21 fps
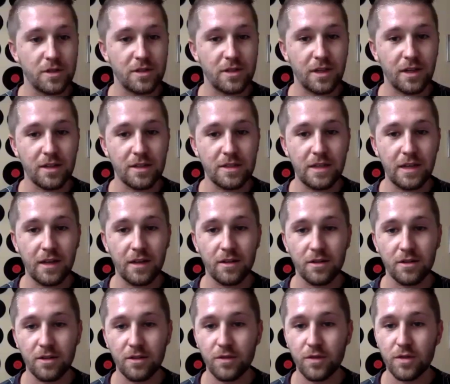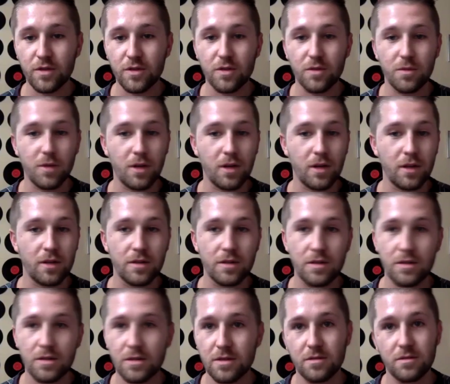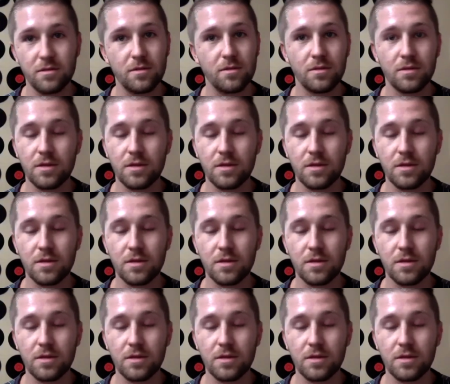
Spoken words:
kind of sat on it for 2 months,